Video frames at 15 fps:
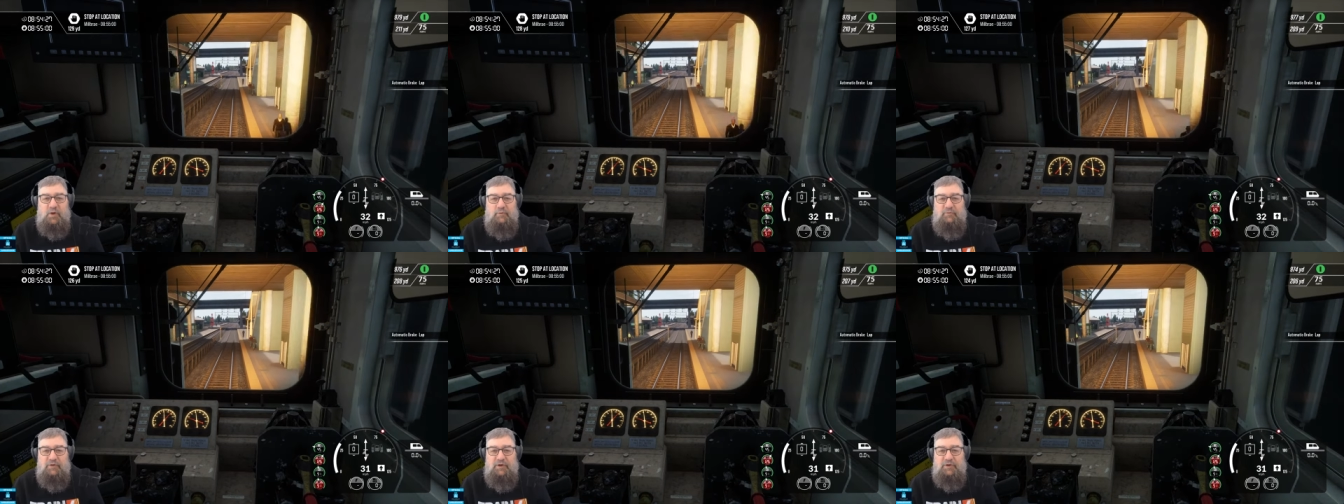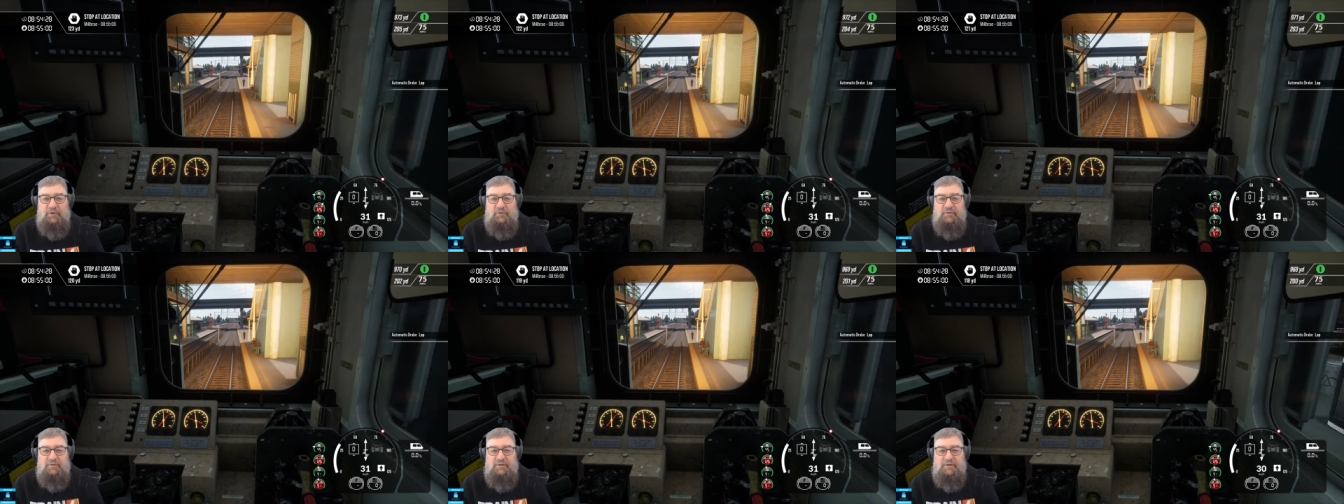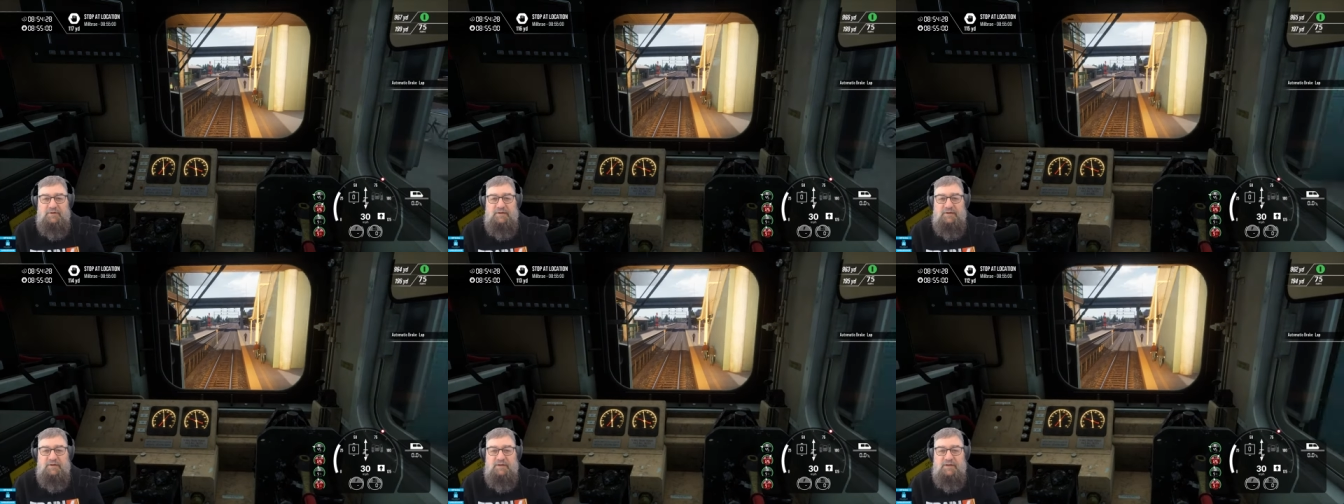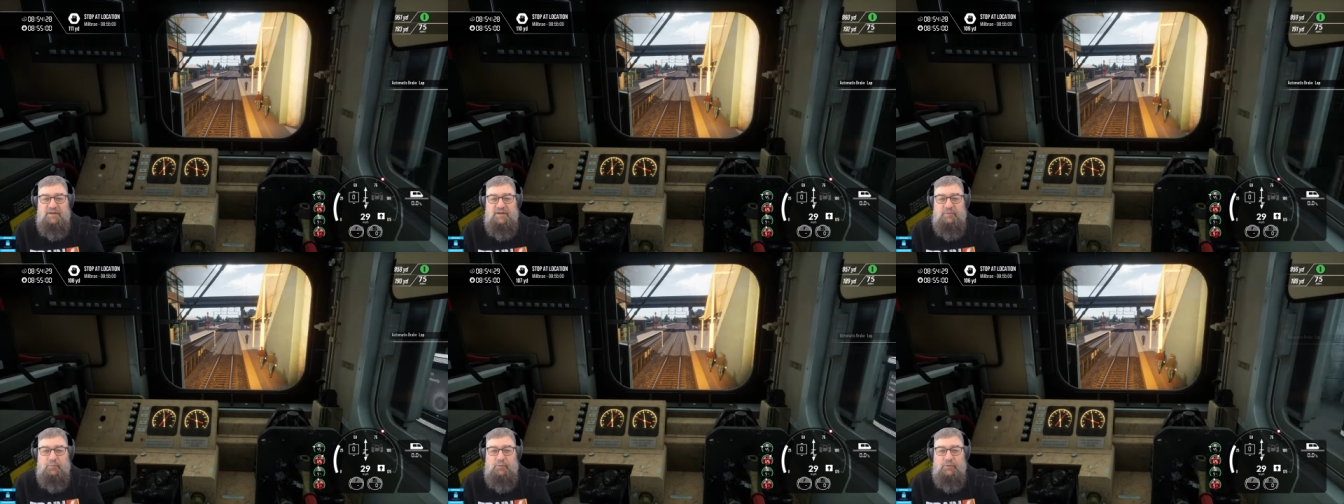Hopefully I don't
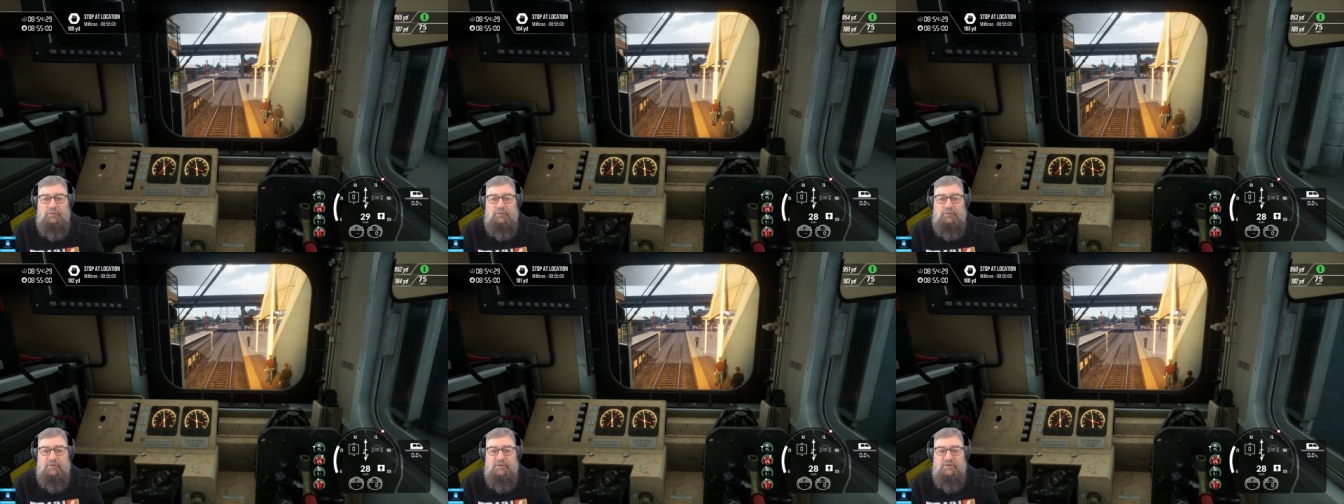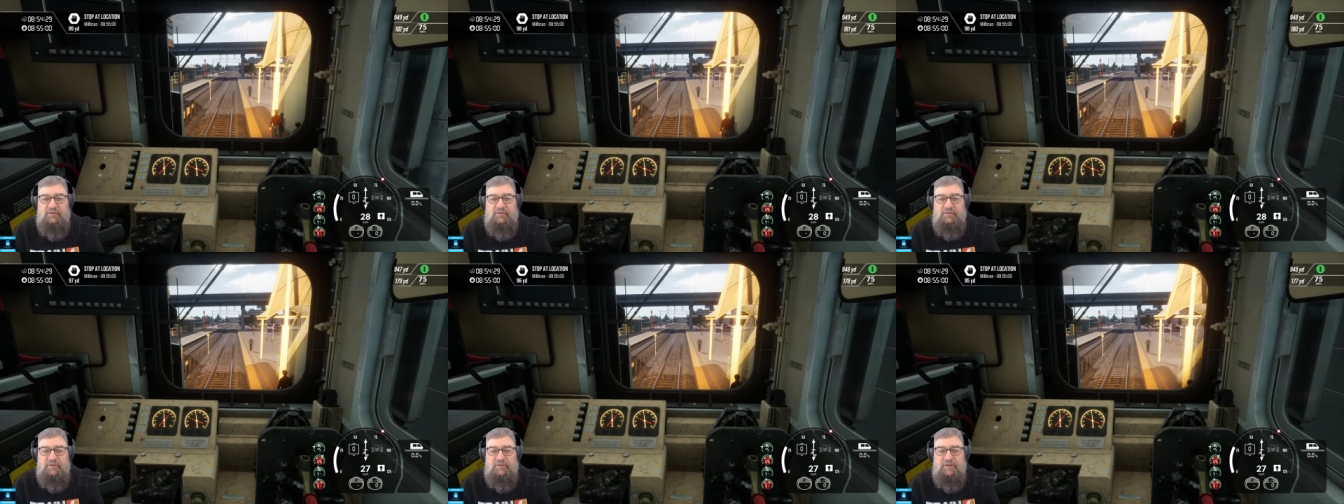Nibworth this.